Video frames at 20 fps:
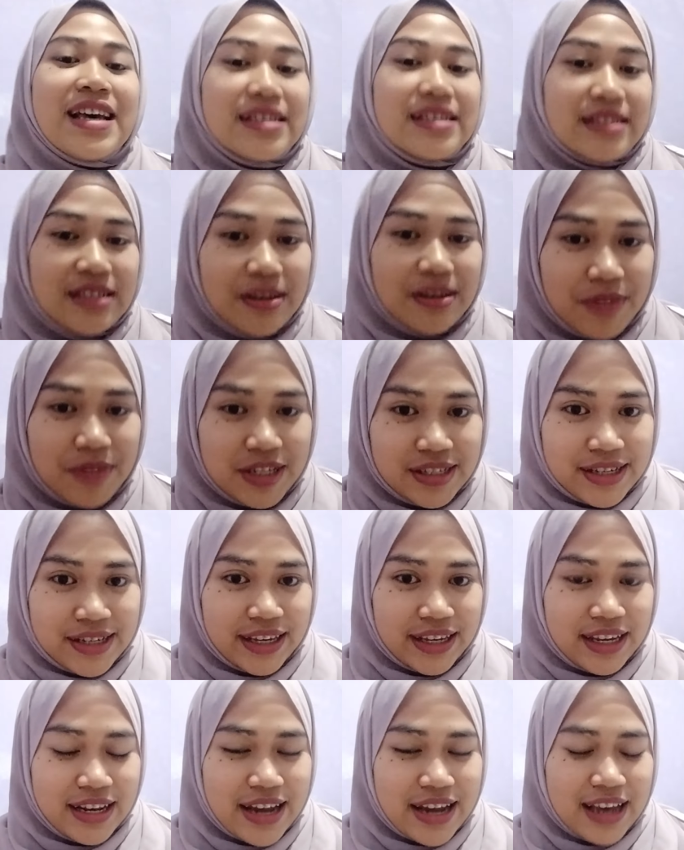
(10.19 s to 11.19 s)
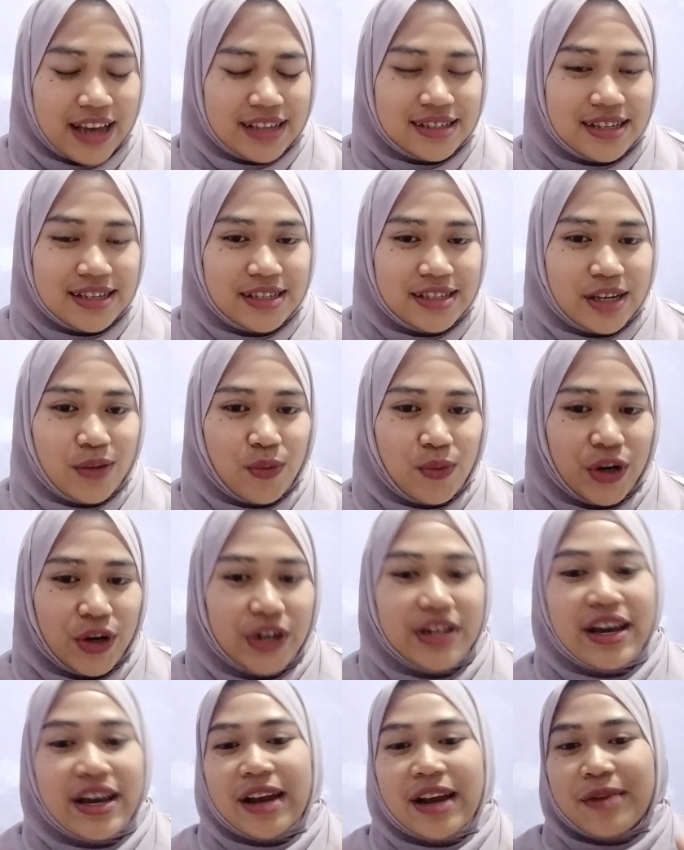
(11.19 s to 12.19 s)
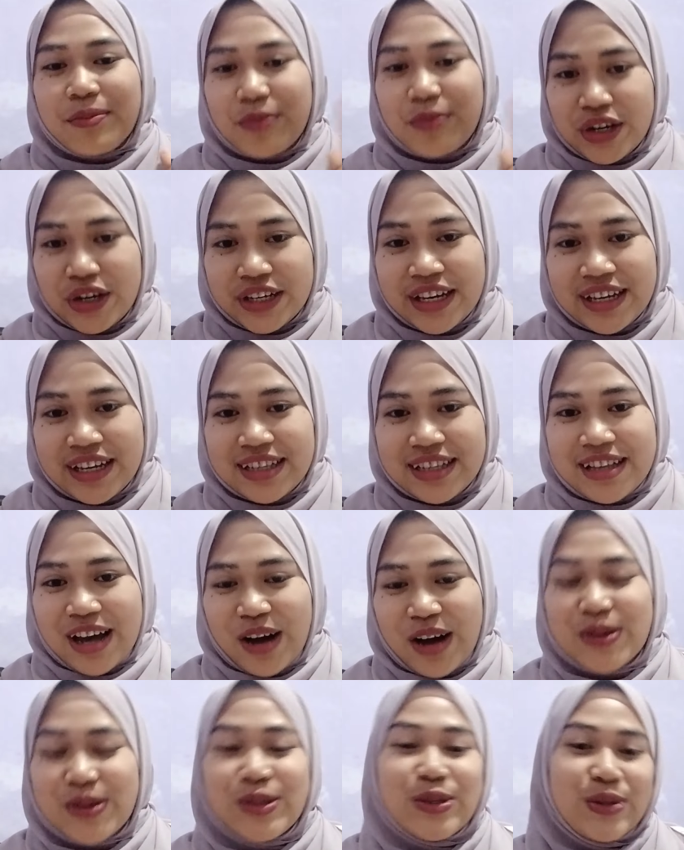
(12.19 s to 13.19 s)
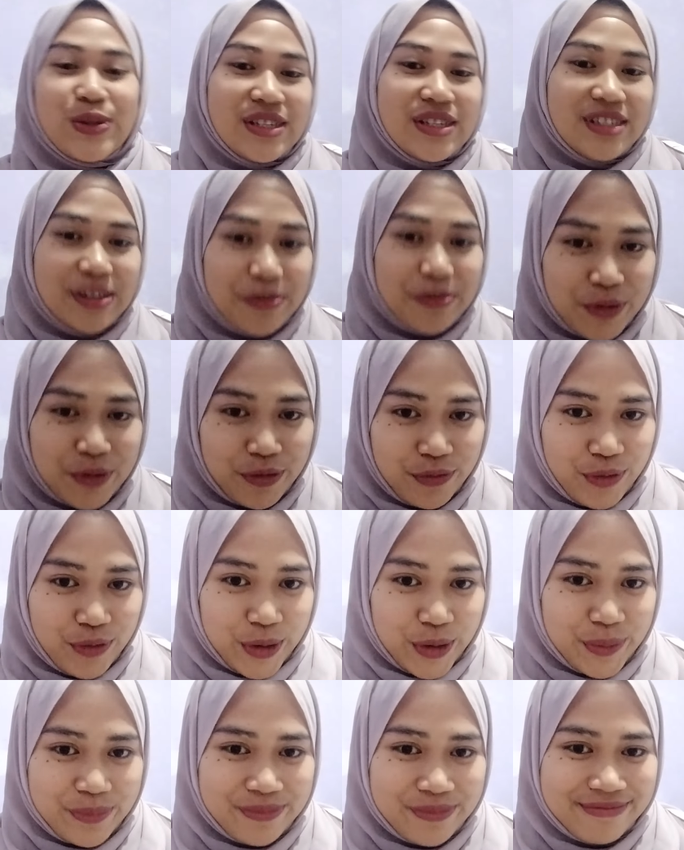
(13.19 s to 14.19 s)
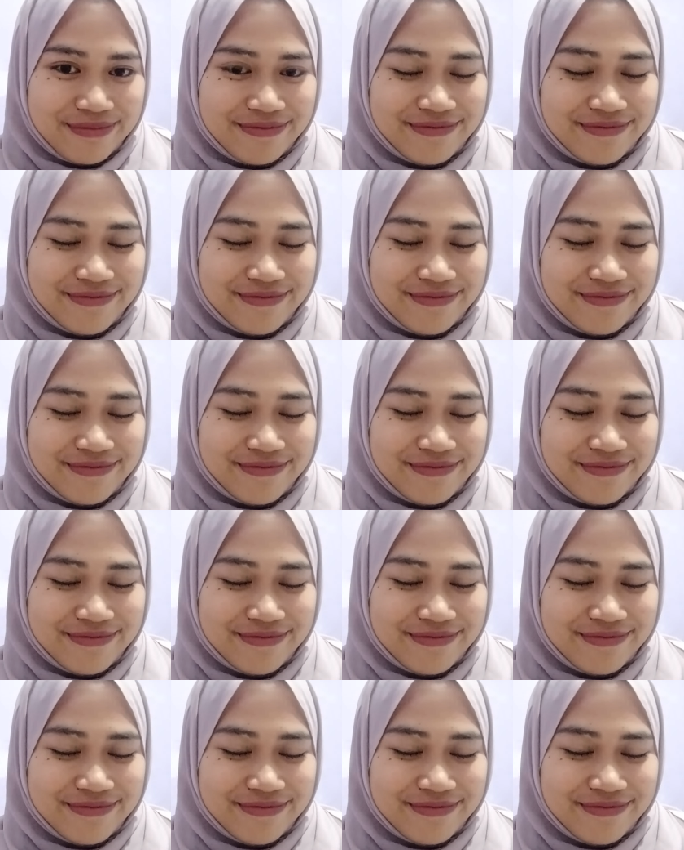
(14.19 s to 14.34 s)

Simply taking the existing word and breaking it down to a simpler form.